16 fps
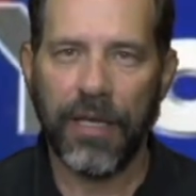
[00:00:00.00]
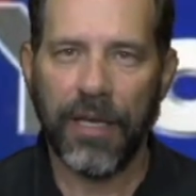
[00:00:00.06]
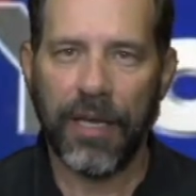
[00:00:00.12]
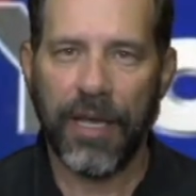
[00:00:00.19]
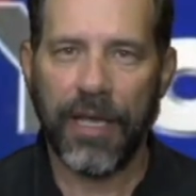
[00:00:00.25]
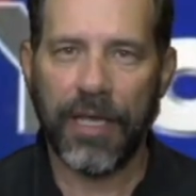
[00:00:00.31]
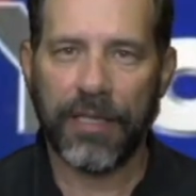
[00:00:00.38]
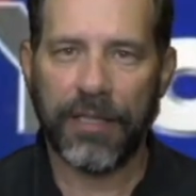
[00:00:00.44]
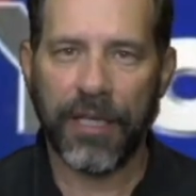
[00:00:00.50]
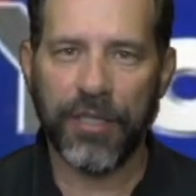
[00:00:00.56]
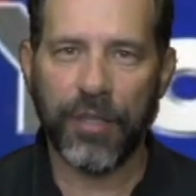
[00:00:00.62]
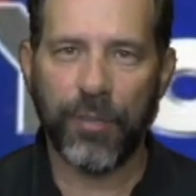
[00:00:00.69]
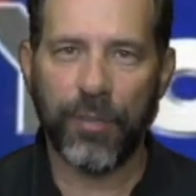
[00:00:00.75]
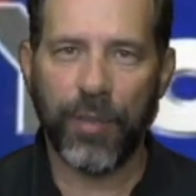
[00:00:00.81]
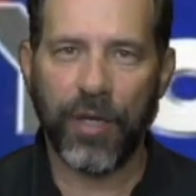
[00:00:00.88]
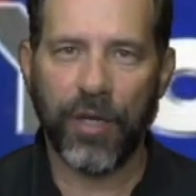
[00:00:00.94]
it does
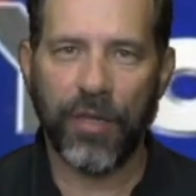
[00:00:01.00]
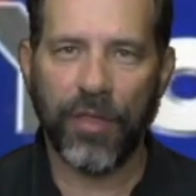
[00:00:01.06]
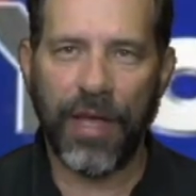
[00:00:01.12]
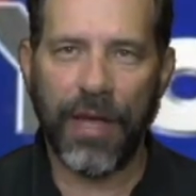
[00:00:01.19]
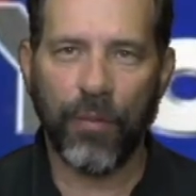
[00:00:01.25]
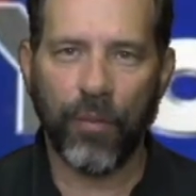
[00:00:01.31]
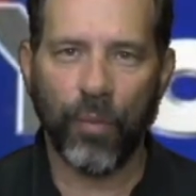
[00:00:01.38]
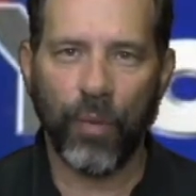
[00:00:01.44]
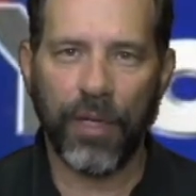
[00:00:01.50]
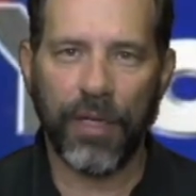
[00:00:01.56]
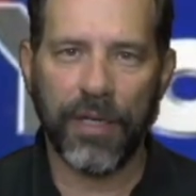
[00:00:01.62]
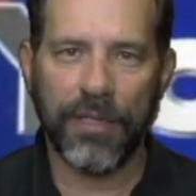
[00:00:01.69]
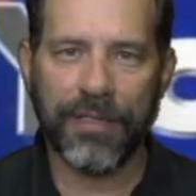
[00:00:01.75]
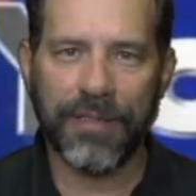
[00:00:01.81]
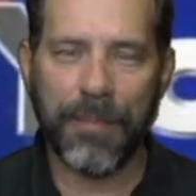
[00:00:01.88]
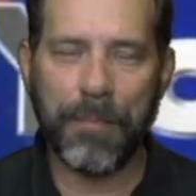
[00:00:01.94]
appear that
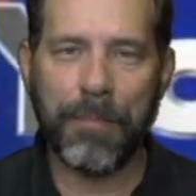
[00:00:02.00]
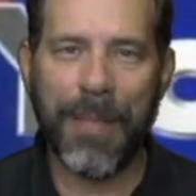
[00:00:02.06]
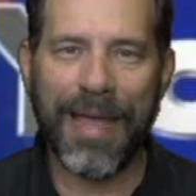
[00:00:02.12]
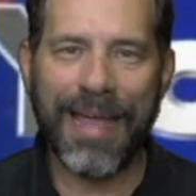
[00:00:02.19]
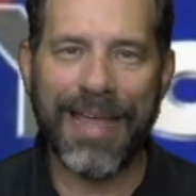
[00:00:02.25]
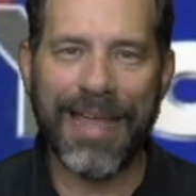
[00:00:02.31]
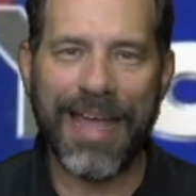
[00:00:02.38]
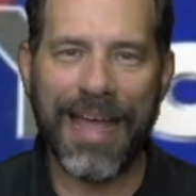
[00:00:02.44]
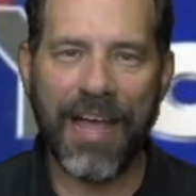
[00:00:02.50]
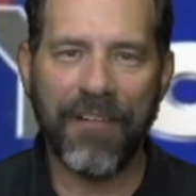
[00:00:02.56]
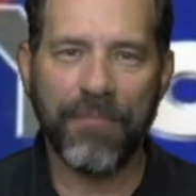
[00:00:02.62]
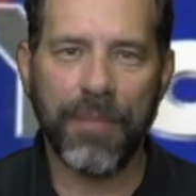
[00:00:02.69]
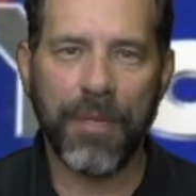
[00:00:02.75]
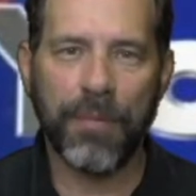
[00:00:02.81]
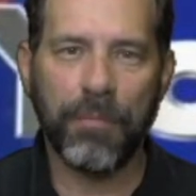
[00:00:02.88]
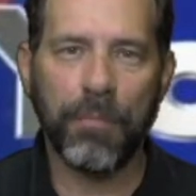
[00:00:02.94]
witness may
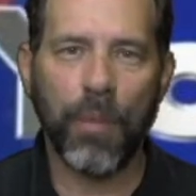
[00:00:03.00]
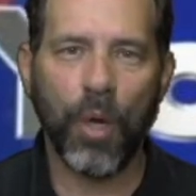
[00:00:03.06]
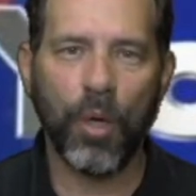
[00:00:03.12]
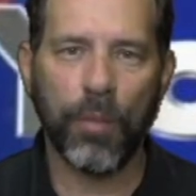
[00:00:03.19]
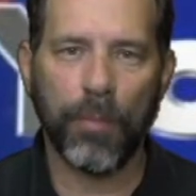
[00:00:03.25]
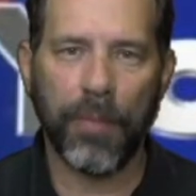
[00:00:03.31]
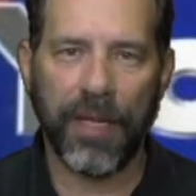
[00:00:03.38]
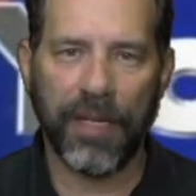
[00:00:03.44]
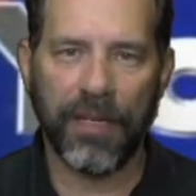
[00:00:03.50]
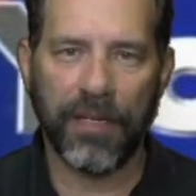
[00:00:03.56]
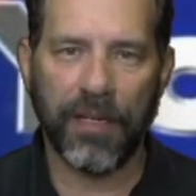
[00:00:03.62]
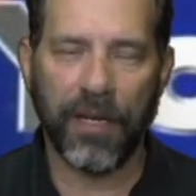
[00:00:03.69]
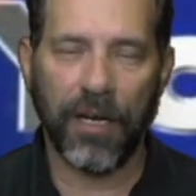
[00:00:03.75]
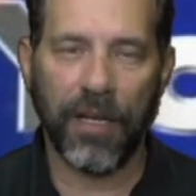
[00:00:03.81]
have been motivated,